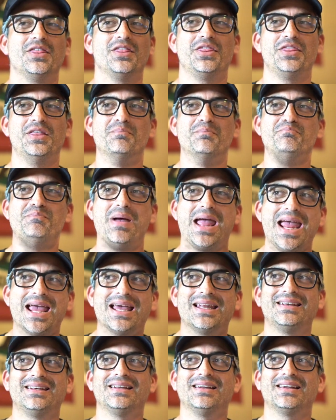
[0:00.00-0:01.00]
the
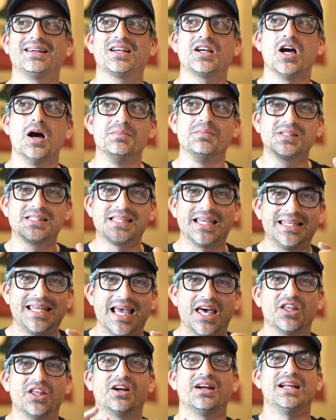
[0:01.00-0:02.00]
band comes together,